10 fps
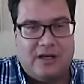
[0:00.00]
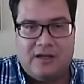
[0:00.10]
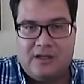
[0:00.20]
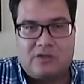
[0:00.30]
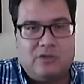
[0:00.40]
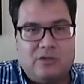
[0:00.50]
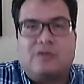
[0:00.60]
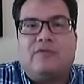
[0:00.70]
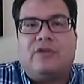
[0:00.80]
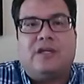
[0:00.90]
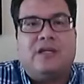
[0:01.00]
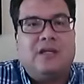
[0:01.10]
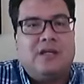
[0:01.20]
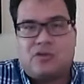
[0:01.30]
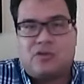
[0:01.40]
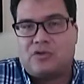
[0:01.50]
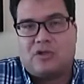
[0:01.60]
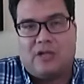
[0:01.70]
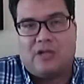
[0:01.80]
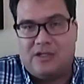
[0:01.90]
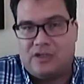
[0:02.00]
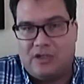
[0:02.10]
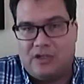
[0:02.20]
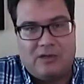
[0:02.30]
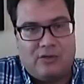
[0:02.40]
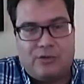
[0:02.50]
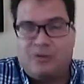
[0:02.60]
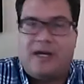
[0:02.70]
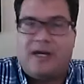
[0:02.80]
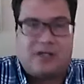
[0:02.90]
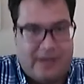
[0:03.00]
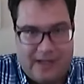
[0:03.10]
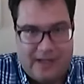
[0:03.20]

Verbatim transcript: exclusively socializing through the Xbox,